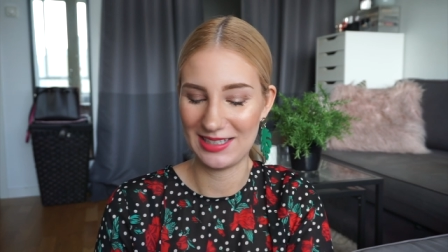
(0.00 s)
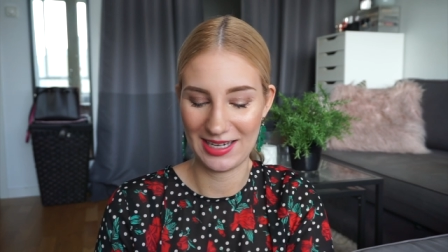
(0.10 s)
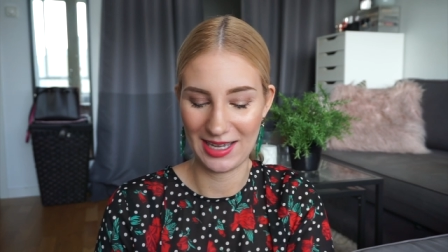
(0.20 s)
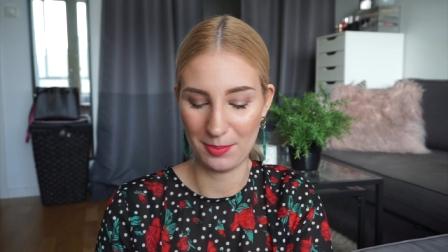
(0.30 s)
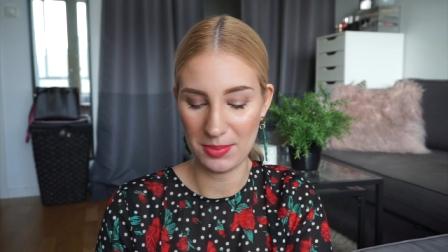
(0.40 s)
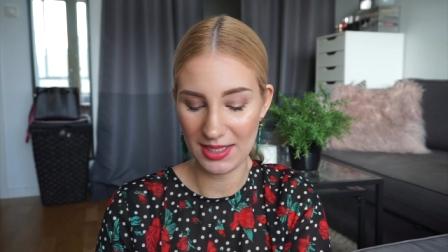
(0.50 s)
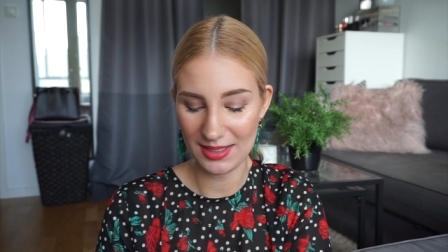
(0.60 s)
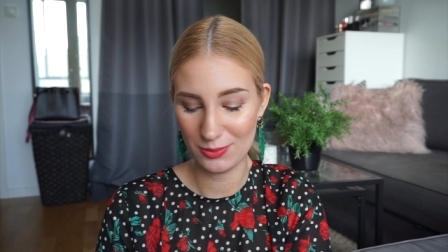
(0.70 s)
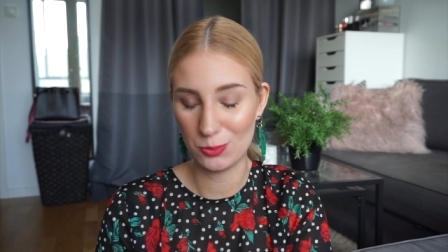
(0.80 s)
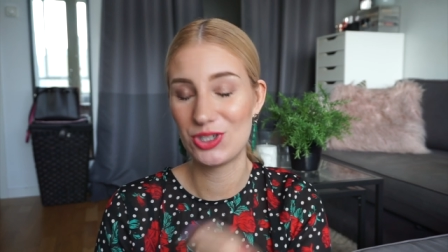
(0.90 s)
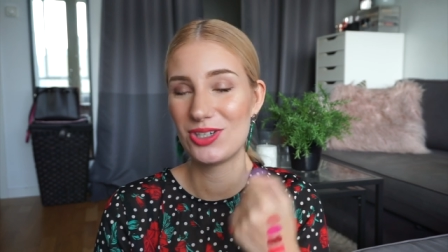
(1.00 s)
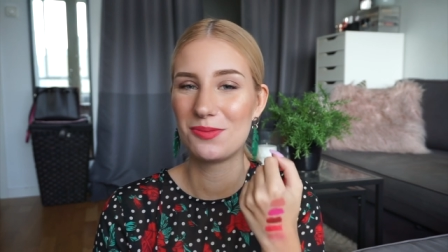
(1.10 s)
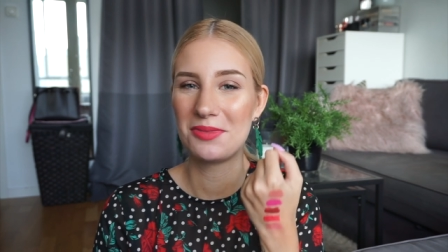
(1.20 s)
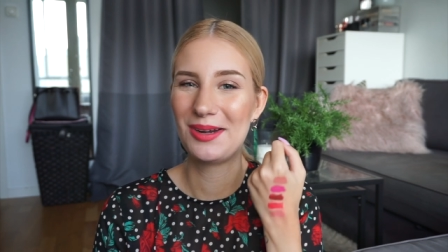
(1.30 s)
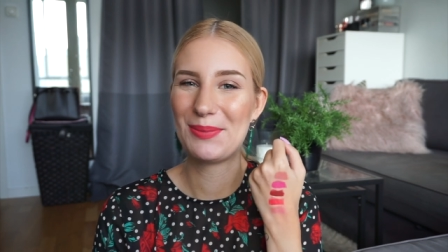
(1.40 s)
that I picked, which is
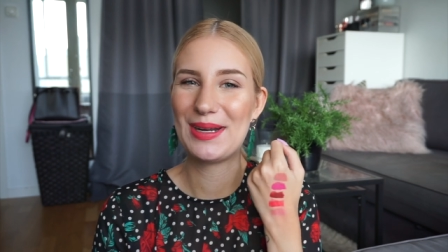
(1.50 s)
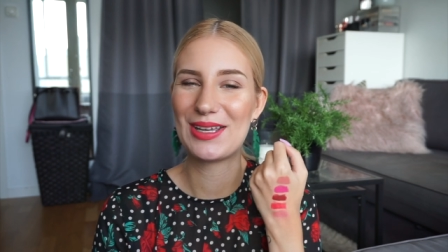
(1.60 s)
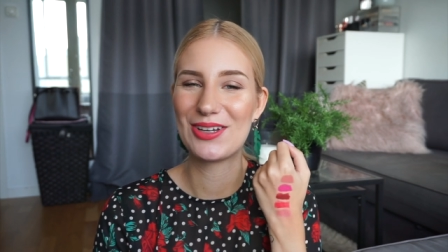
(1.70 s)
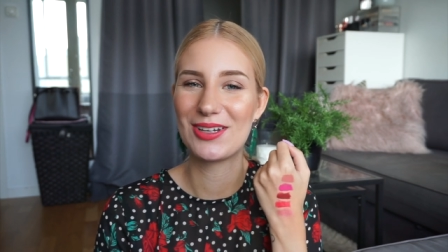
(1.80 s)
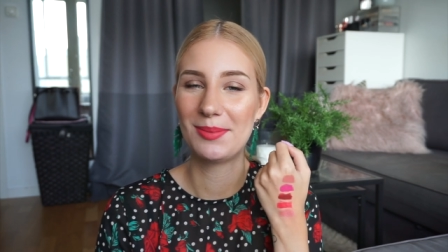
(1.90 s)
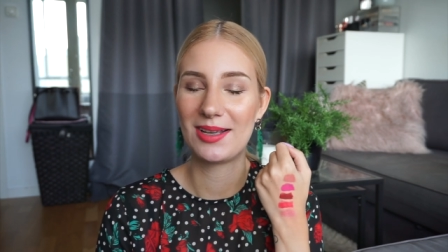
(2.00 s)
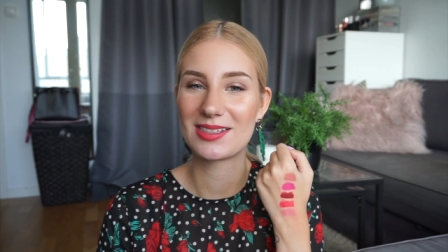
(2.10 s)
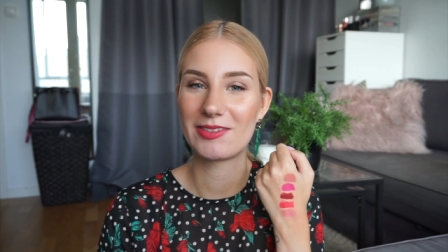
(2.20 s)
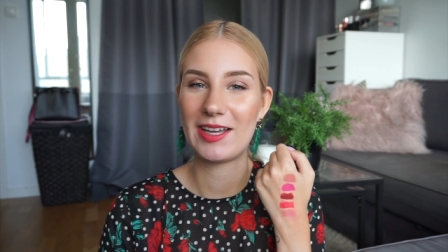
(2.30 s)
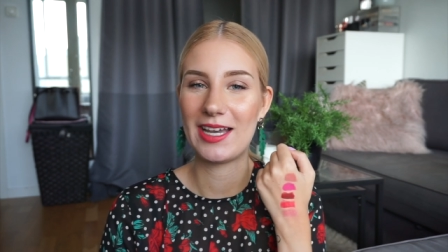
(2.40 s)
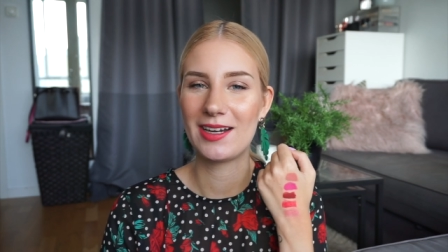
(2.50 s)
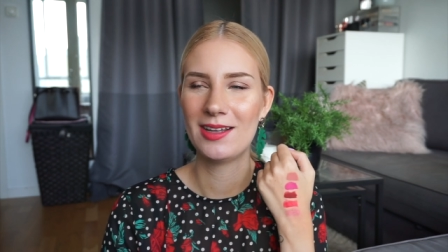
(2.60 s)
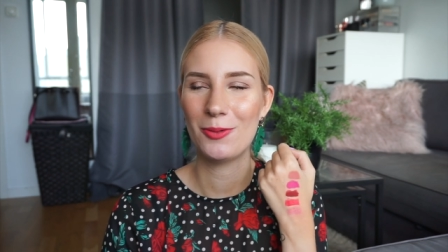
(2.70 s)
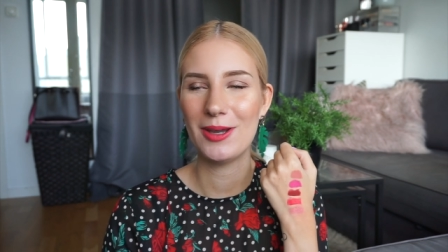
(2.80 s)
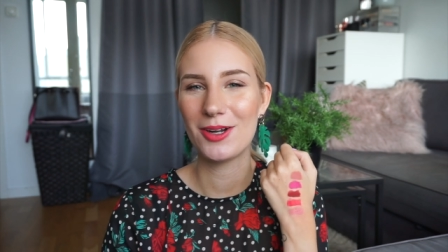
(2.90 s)
really really good because I've had
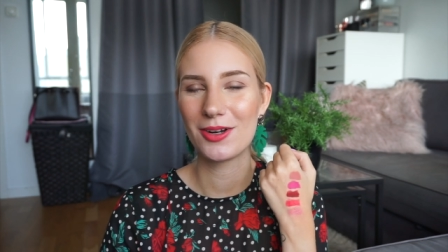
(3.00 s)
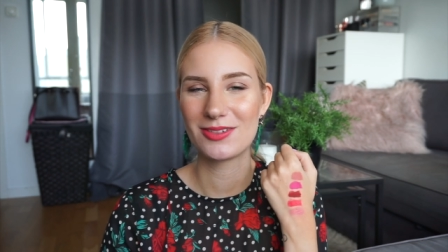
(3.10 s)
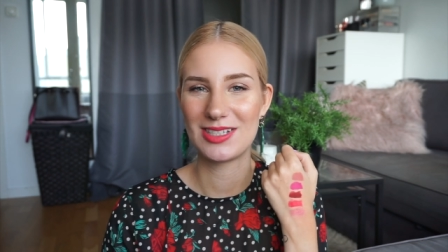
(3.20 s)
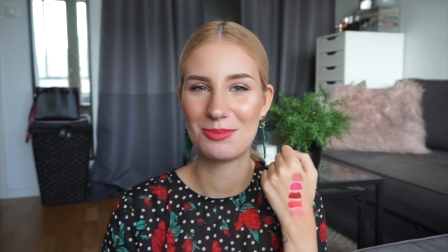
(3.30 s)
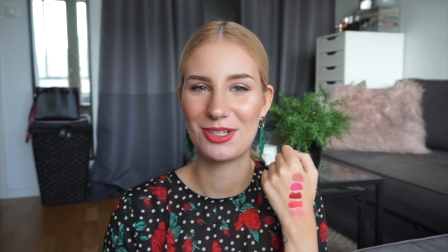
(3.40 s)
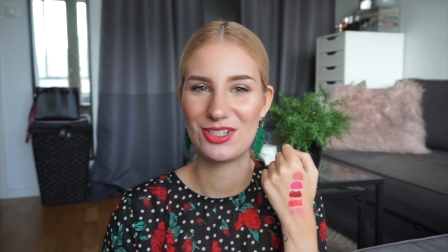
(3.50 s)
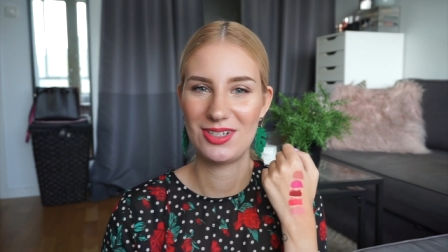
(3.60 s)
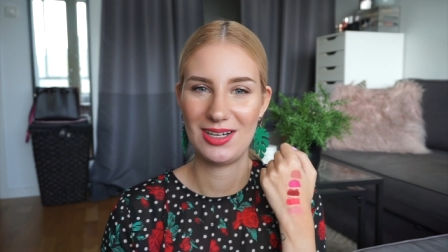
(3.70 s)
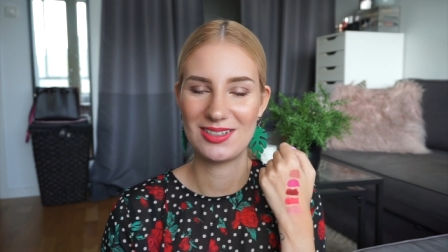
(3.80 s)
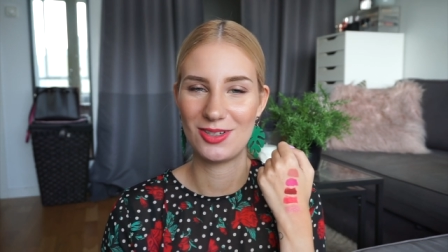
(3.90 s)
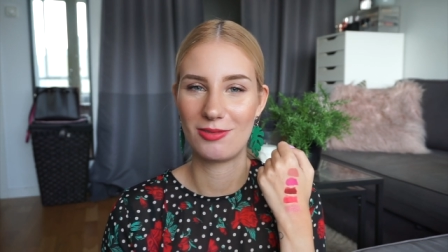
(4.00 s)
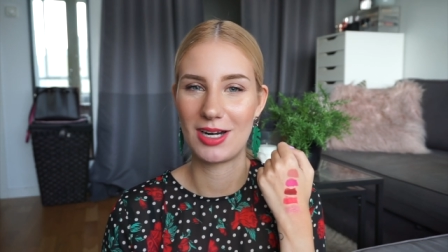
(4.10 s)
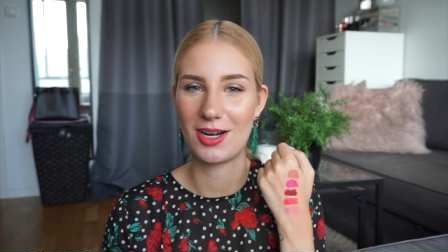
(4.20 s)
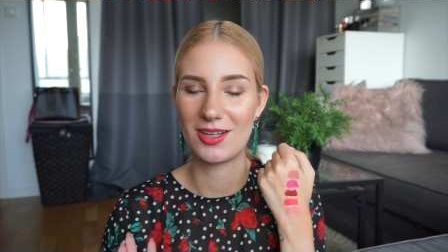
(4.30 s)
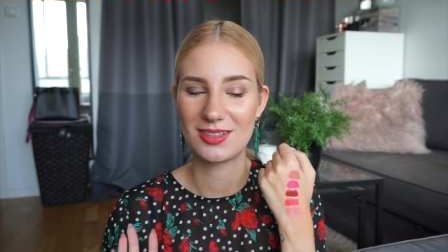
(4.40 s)
quite a lot of similar shades over
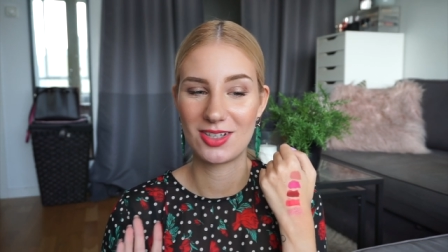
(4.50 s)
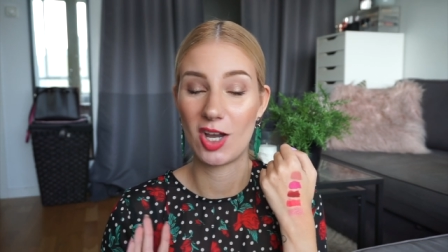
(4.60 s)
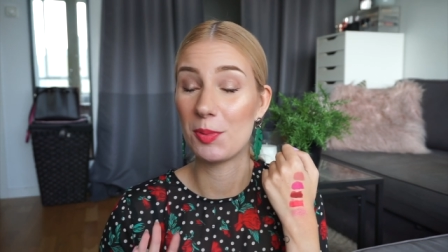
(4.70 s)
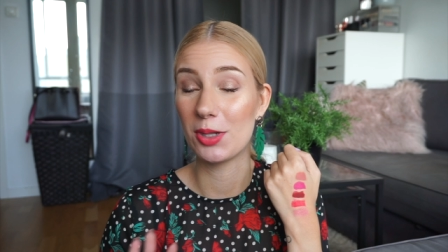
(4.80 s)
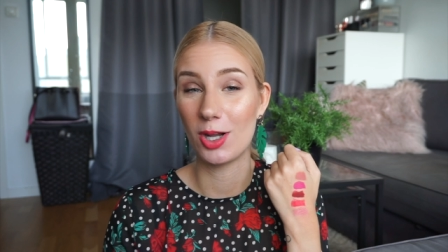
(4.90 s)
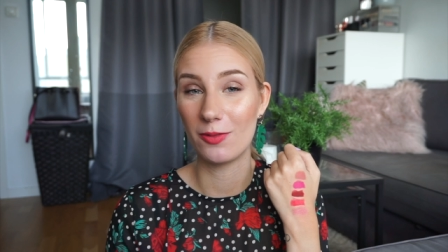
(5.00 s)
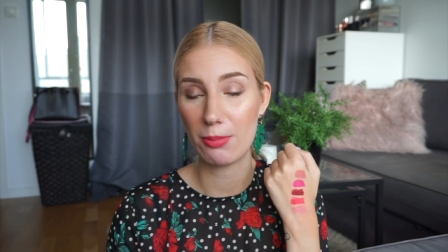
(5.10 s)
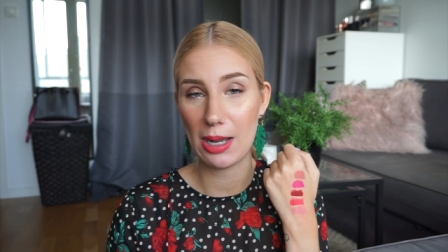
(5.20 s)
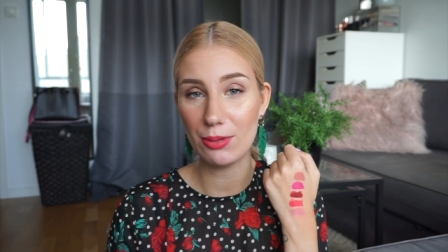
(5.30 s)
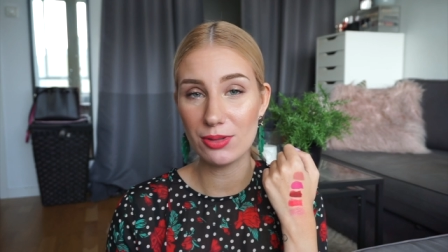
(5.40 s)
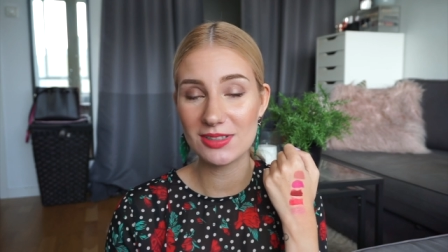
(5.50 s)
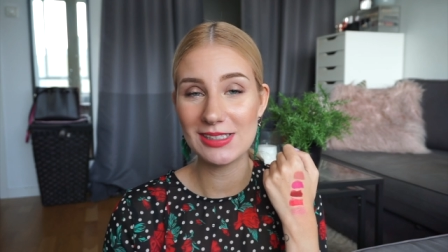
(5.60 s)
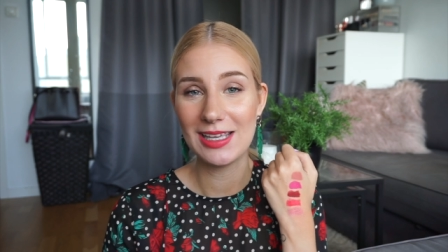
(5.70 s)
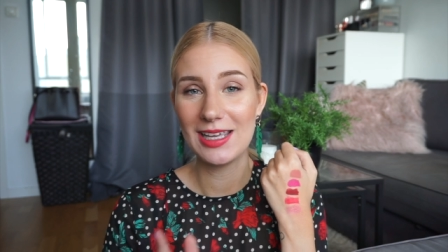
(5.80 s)
the last couple of rounds.